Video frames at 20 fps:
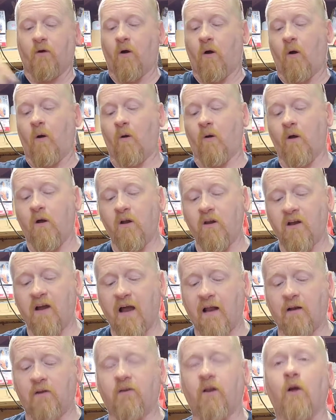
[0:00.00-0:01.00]
all
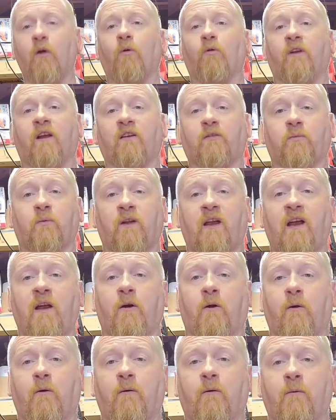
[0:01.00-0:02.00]
you got to do on this one
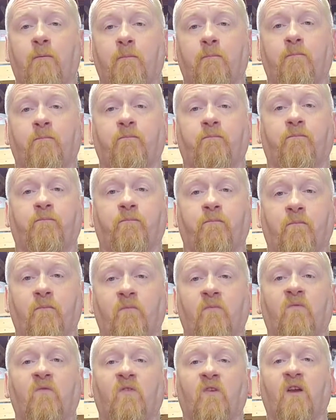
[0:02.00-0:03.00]
here
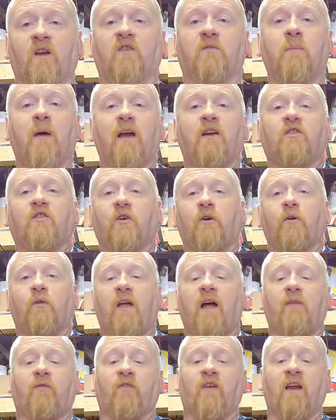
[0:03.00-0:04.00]
is make sure
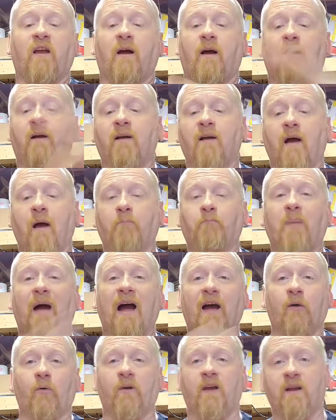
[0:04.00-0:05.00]
that the
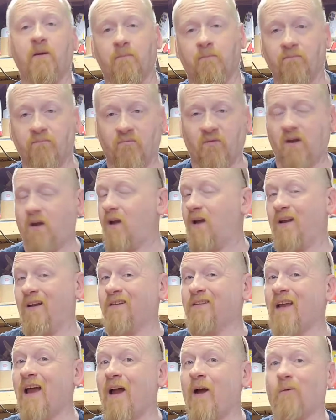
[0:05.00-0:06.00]
battery, it
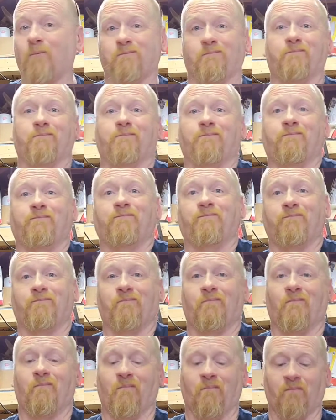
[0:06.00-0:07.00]
is out.
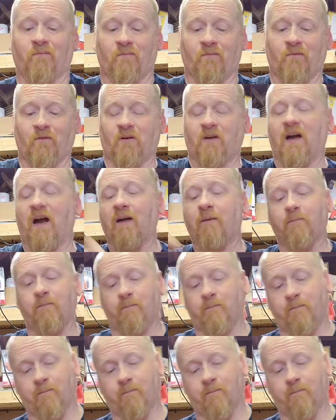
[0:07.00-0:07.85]
Okay?